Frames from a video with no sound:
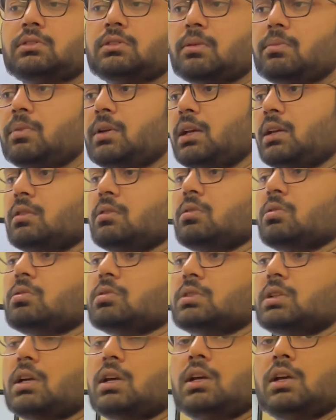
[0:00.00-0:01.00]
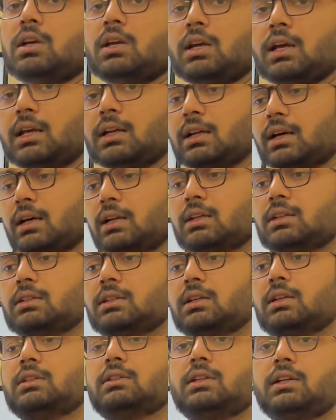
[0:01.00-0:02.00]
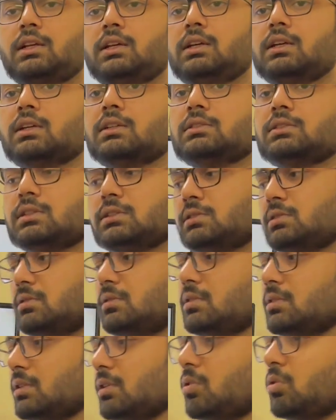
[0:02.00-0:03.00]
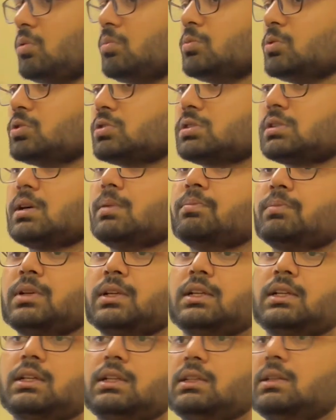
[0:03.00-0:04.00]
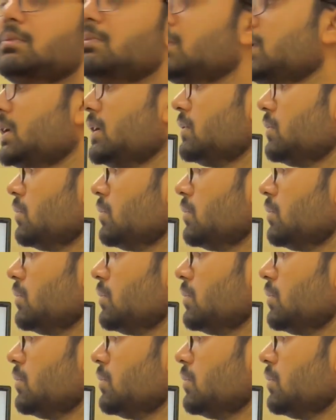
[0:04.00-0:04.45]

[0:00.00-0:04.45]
of the brain grows, and another 3 years almost completely the brain